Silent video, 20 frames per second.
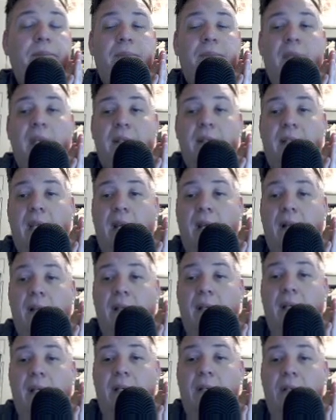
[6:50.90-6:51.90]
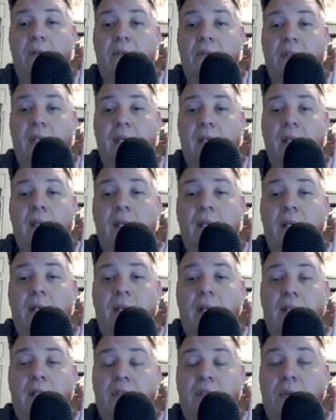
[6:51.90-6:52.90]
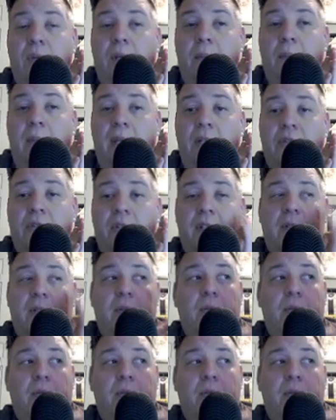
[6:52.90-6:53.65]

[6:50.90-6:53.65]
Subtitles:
is calculated using a scoring matrix,